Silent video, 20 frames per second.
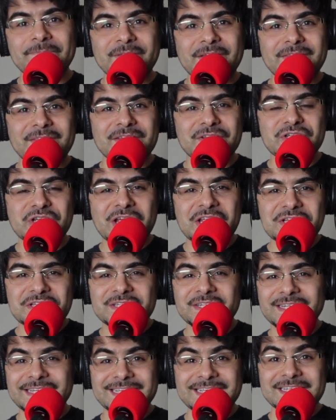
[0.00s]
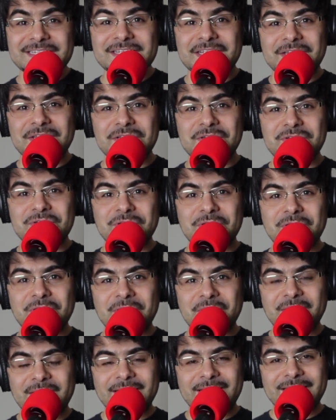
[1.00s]
and then changing the key
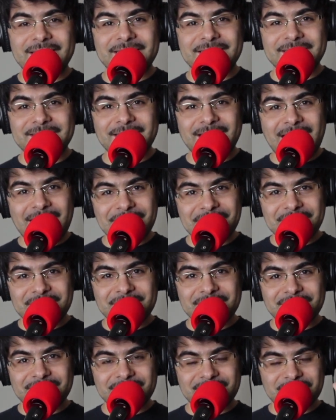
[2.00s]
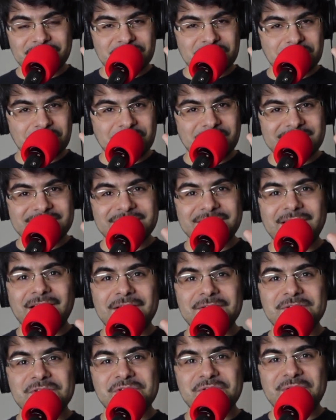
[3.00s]
signature and having this
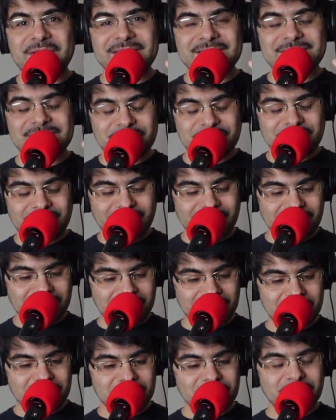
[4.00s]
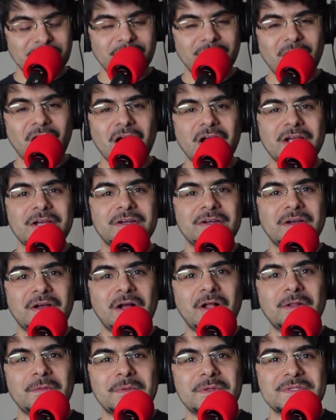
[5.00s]
pizzicato strings doing like a clock
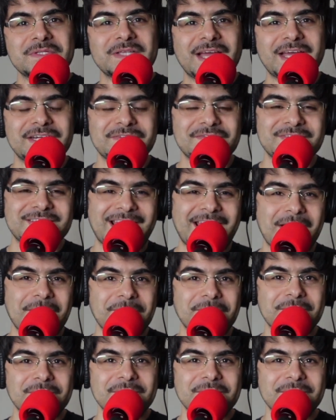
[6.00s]
almost kind of sound.